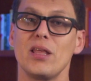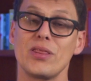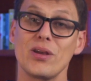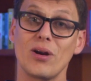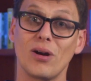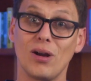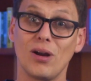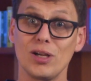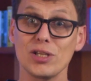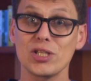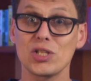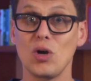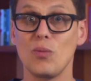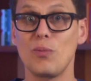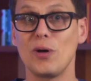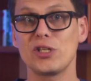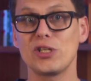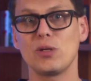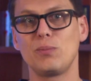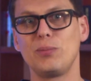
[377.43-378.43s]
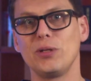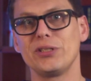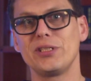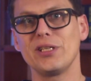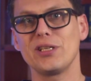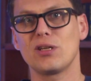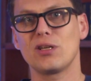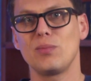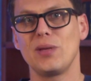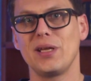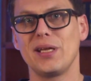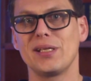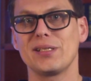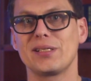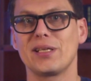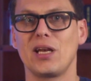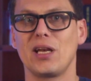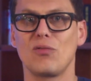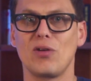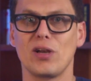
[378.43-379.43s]
There are also a bunch of built-in
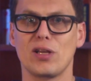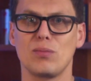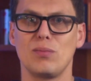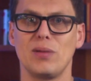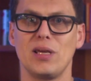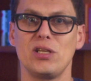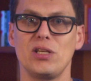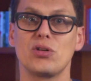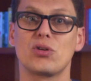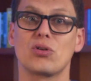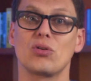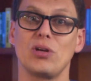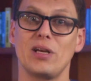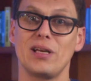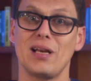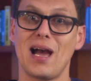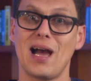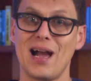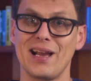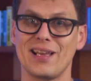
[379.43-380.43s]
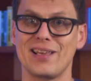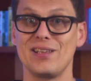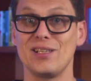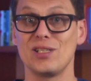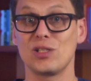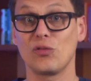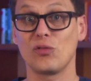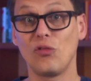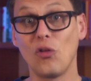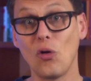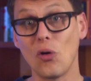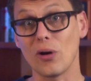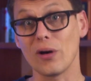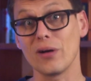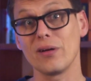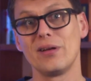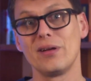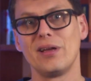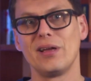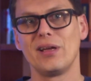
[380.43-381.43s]
commands that I recommend you create hotkeys
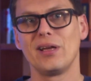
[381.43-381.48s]
for.